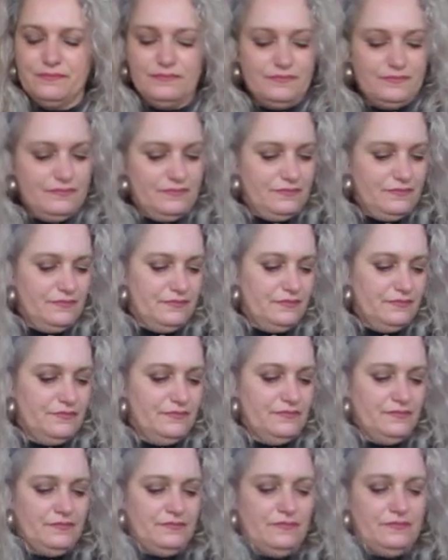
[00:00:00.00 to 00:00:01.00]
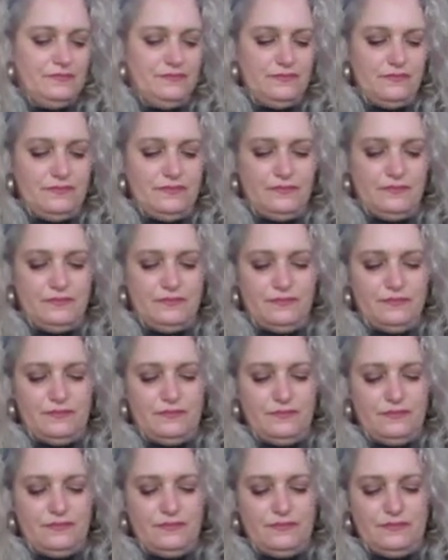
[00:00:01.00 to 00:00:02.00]

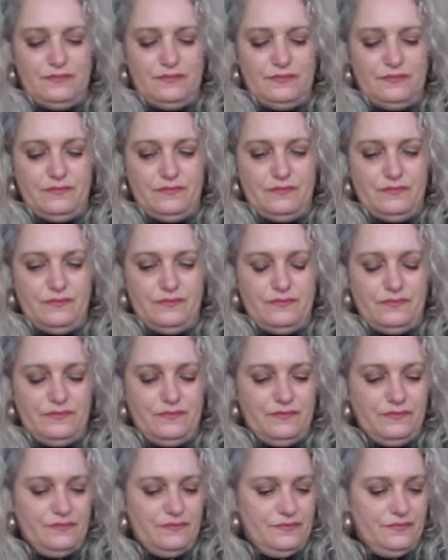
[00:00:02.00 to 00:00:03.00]
Nothing is said.